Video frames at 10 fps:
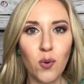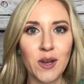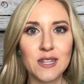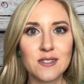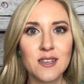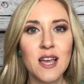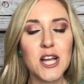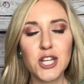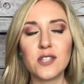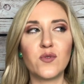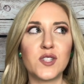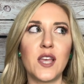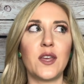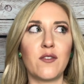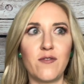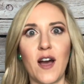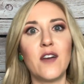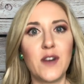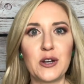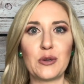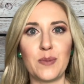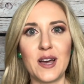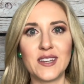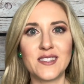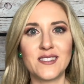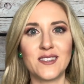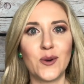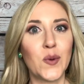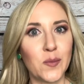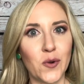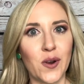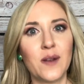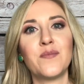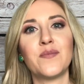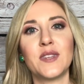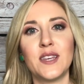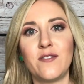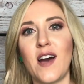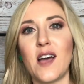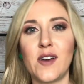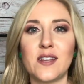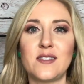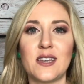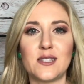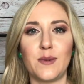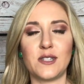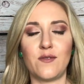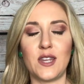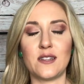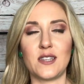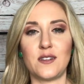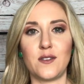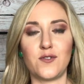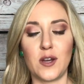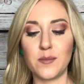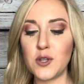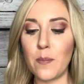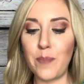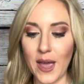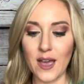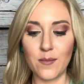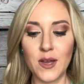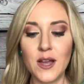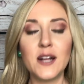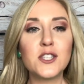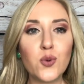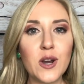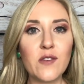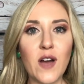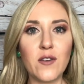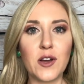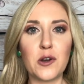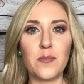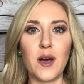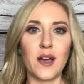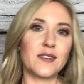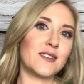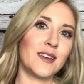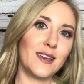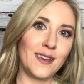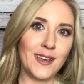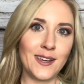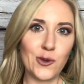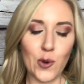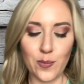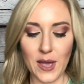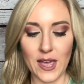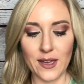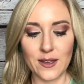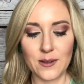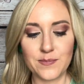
points just for selling 500 bucks or more five out of six months of the incentive trip. So, bam, 2,500 bucks in your bank.